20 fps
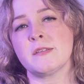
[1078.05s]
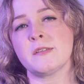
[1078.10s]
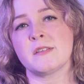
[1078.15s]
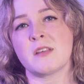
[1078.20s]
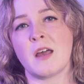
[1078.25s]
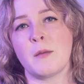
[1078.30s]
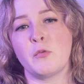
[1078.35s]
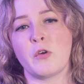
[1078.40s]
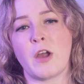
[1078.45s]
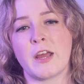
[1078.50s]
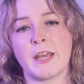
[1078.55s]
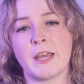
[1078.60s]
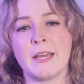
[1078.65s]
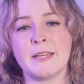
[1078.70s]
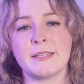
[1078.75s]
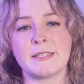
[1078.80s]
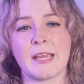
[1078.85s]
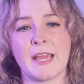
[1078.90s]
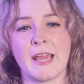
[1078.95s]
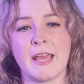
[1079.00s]

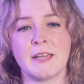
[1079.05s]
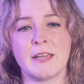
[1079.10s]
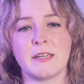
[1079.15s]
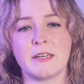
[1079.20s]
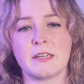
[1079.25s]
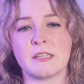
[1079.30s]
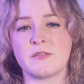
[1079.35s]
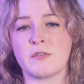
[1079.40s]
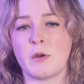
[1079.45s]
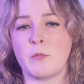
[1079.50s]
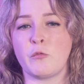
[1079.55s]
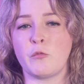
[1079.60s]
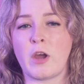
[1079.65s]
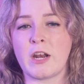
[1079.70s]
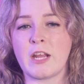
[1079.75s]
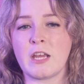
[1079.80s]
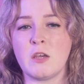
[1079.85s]
subreddit, and it is from Reddit